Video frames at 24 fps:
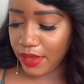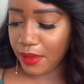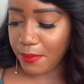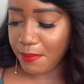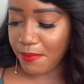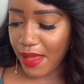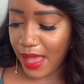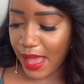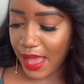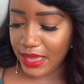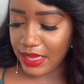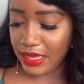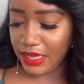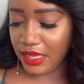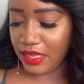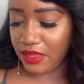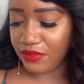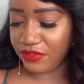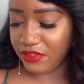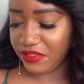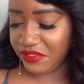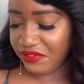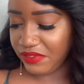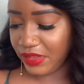or
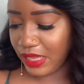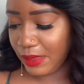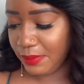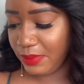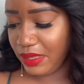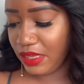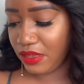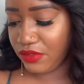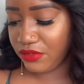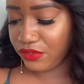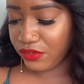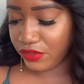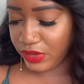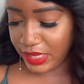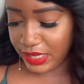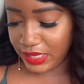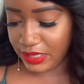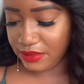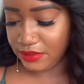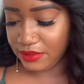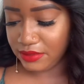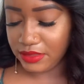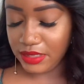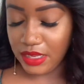buy-in from family and
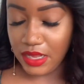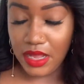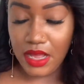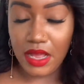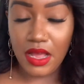friends.